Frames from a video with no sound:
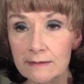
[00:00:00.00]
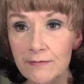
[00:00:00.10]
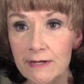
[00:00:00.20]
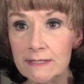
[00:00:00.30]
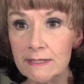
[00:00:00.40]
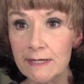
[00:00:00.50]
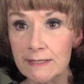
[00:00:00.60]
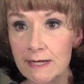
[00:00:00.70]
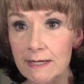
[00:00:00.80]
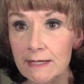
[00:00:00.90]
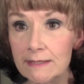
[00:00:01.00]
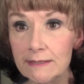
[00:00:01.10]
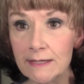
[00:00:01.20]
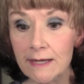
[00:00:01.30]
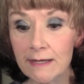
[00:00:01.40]
Fancy Lady Diane,
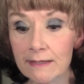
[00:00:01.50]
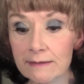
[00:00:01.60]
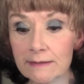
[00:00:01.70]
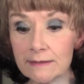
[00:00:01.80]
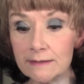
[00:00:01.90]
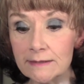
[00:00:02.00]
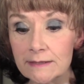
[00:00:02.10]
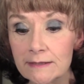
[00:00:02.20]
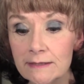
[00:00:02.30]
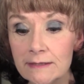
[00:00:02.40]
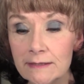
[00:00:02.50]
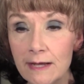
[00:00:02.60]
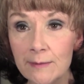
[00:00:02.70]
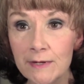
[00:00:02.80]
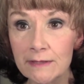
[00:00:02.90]
and
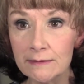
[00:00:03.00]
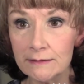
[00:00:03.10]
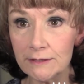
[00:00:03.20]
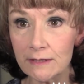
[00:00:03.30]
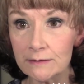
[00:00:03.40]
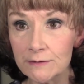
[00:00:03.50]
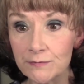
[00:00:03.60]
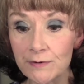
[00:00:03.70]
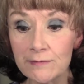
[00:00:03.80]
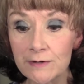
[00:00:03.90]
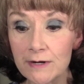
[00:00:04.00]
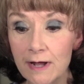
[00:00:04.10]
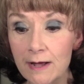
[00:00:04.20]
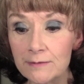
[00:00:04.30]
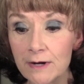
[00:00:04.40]
Emma, Jellicles Forever.
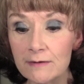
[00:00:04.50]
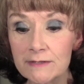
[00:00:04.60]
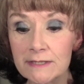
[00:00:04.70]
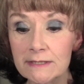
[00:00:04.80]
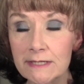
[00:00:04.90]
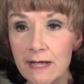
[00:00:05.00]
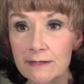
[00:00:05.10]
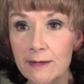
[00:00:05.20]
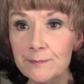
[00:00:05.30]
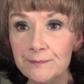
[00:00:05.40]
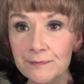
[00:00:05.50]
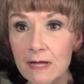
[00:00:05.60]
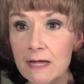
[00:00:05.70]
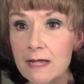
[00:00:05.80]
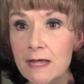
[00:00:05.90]
I would obviously tag them.
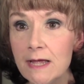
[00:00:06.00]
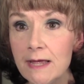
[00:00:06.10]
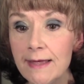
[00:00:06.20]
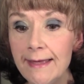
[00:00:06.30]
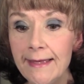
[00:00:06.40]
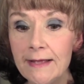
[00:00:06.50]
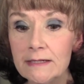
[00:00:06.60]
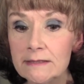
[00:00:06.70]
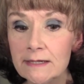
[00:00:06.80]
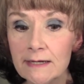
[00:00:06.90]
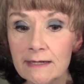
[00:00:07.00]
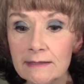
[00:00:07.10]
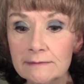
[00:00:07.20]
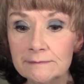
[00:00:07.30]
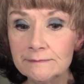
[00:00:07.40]

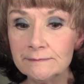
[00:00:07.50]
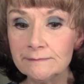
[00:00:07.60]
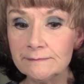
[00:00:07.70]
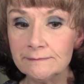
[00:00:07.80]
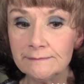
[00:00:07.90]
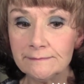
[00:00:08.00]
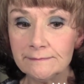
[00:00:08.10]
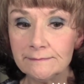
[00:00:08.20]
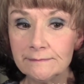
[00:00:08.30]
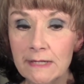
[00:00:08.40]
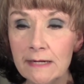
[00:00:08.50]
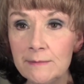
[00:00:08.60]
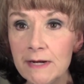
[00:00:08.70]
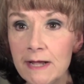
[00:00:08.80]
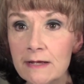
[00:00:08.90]
And
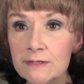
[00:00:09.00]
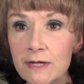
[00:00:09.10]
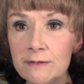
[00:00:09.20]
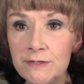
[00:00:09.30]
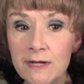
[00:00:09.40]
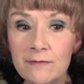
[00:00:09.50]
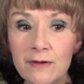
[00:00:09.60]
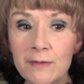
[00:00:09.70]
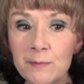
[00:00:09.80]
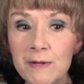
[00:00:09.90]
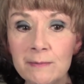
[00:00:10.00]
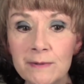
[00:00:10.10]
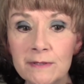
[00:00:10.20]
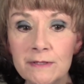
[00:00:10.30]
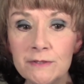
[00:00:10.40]
anybody else. I used to have other
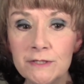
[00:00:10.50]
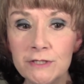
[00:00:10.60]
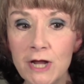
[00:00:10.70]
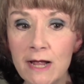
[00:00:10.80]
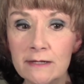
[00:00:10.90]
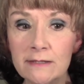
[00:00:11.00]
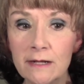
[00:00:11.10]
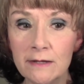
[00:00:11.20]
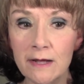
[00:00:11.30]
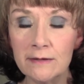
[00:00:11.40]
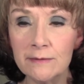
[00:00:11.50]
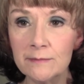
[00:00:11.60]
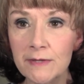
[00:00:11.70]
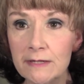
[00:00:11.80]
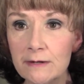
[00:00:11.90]
people who used to chat. A lot of
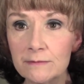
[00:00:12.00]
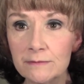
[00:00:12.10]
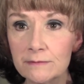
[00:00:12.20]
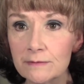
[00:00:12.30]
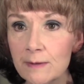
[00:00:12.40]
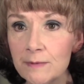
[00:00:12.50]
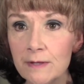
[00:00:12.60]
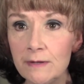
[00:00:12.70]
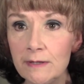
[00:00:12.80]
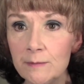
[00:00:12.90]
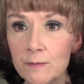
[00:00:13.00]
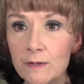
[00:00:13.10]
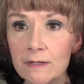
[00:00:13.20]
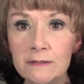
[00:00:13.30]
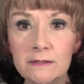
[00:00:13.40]
them, they don't upload
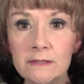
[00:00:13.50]
anymore.